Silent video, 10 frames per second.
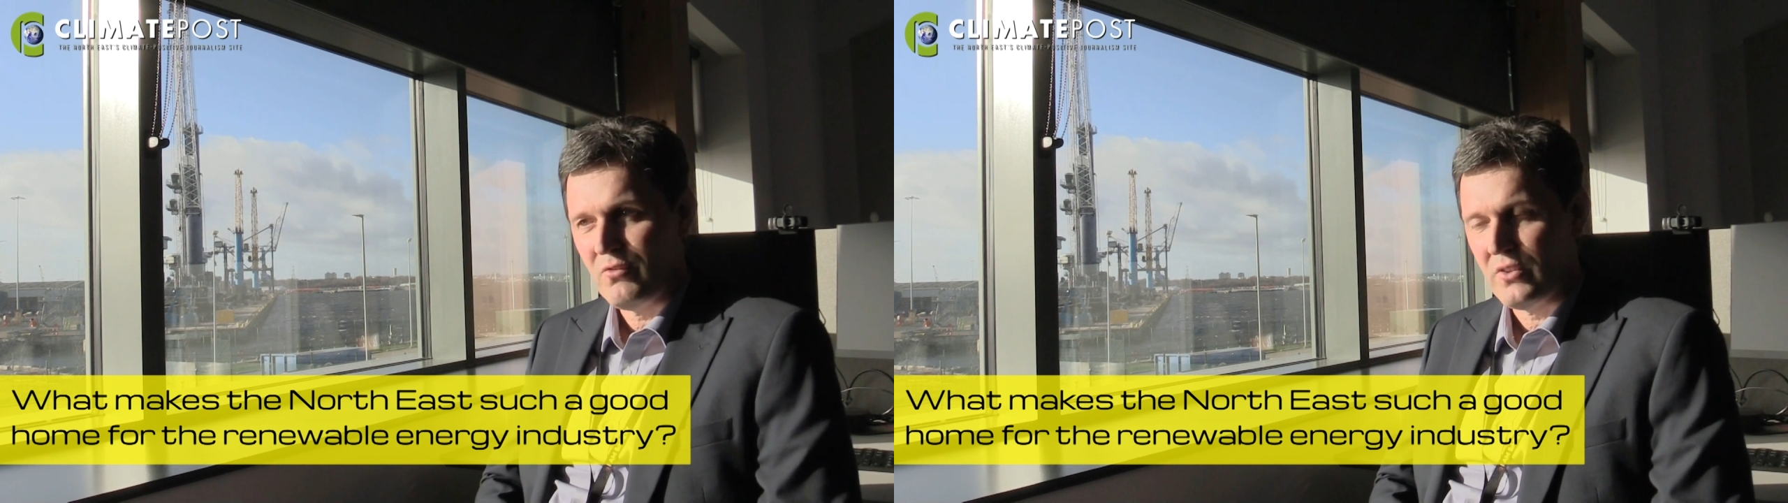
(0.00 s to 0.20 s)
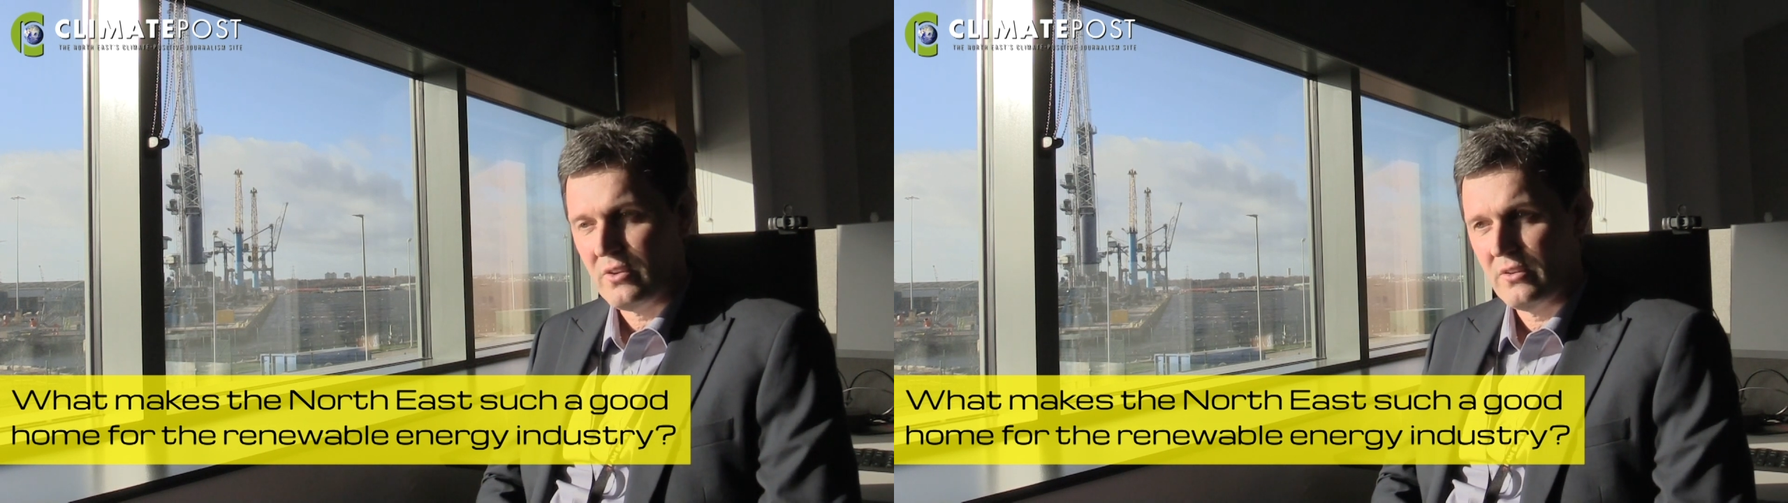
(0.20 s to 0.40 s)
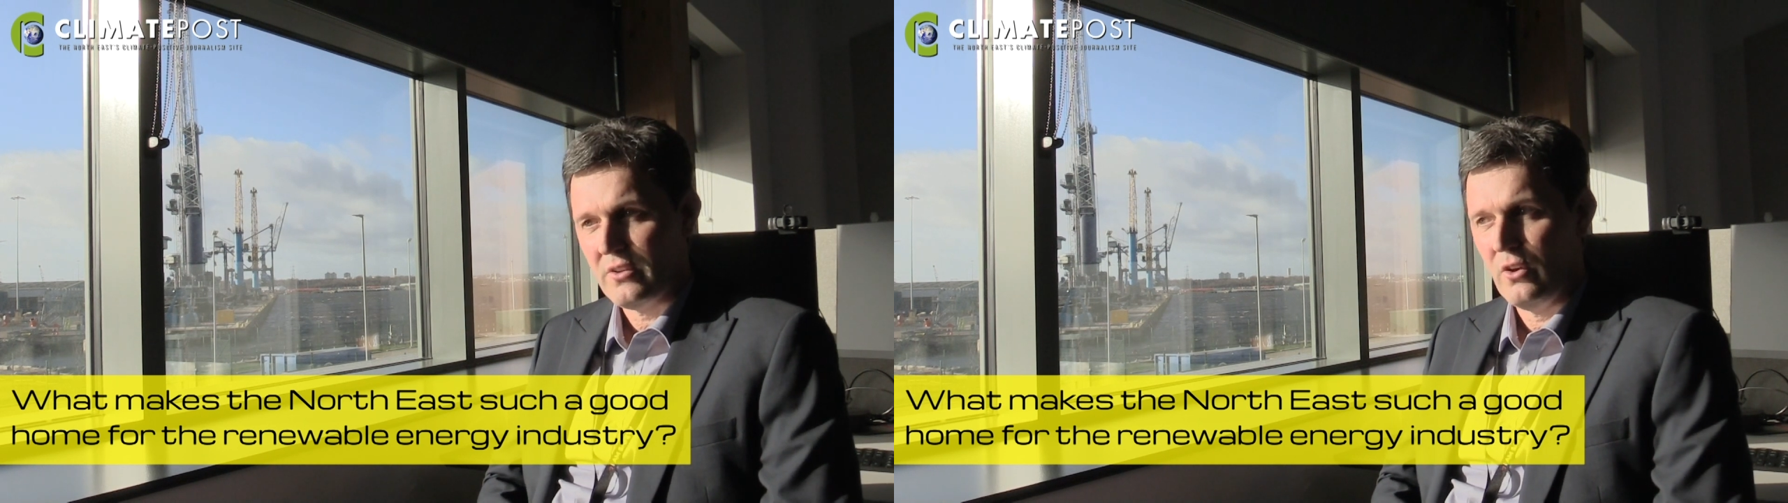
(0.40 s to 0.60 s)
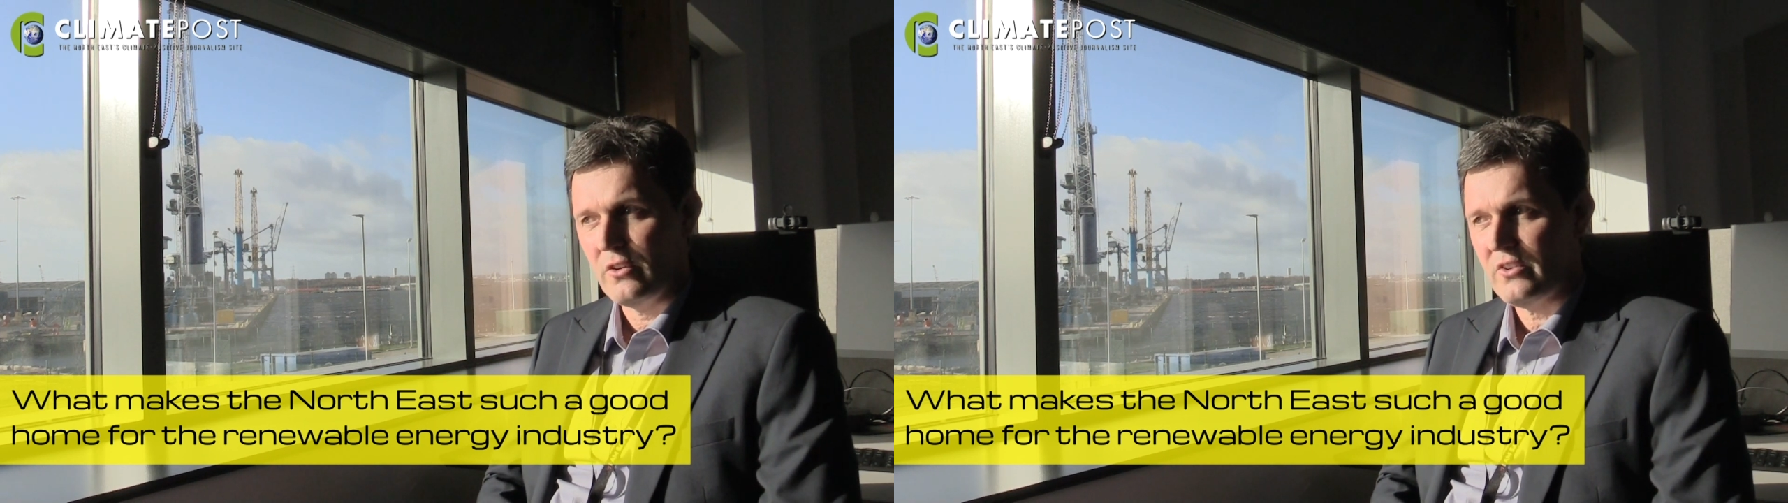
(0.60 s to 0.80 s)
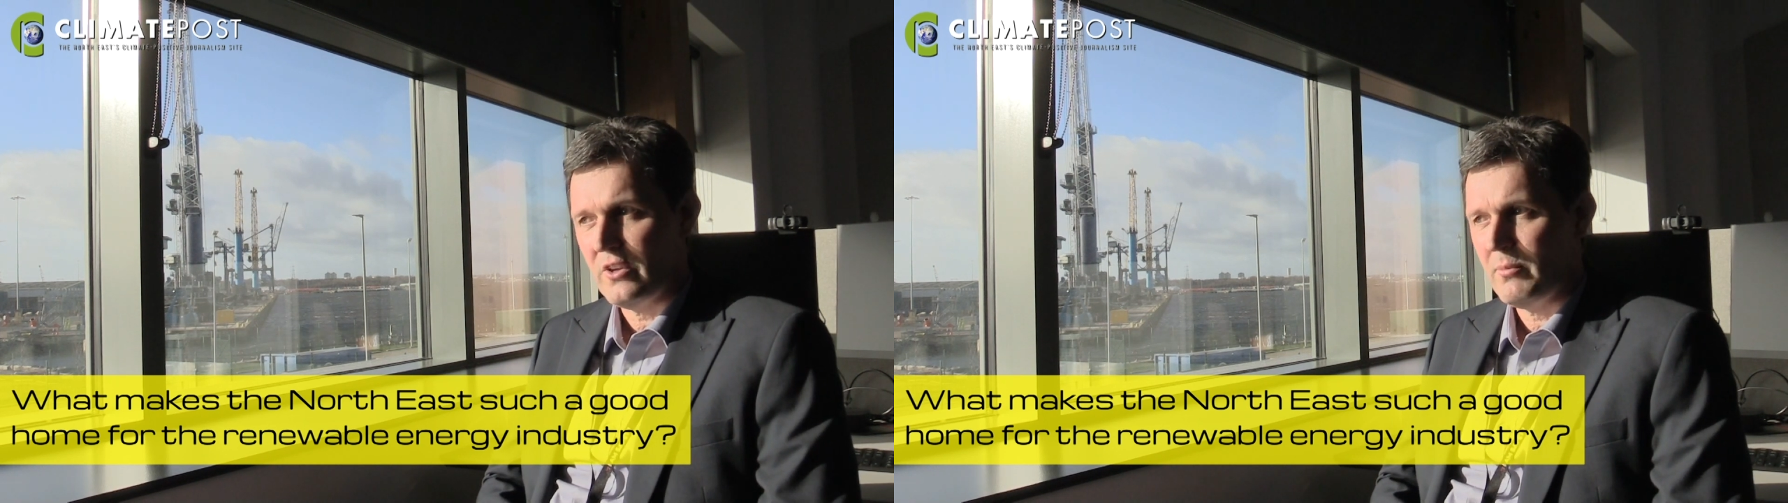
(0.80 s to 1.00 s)
for the
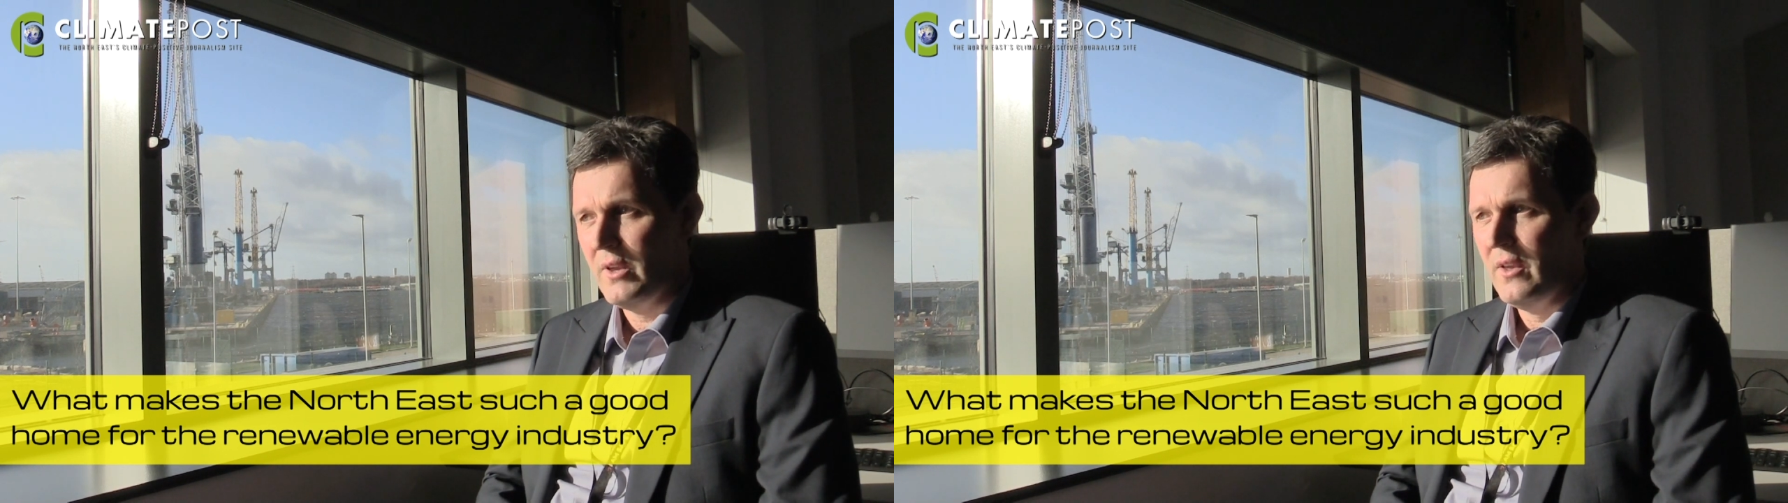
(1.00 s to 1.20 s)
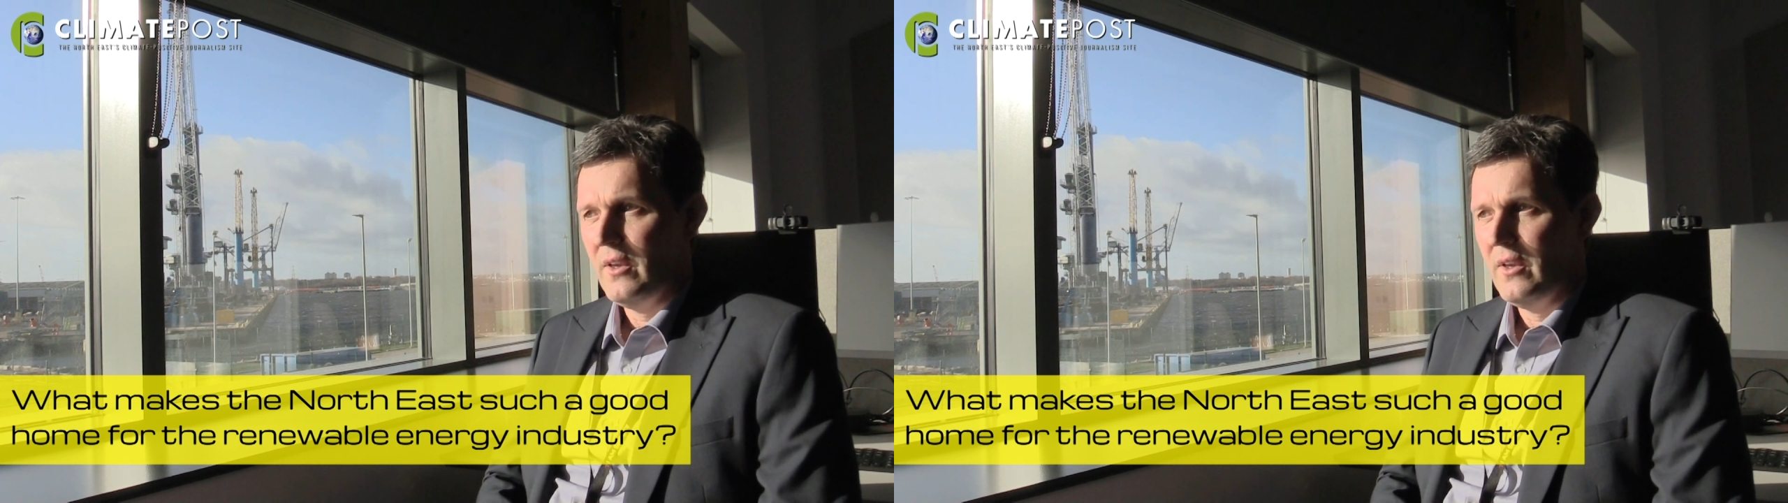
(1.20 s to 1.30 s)
long term,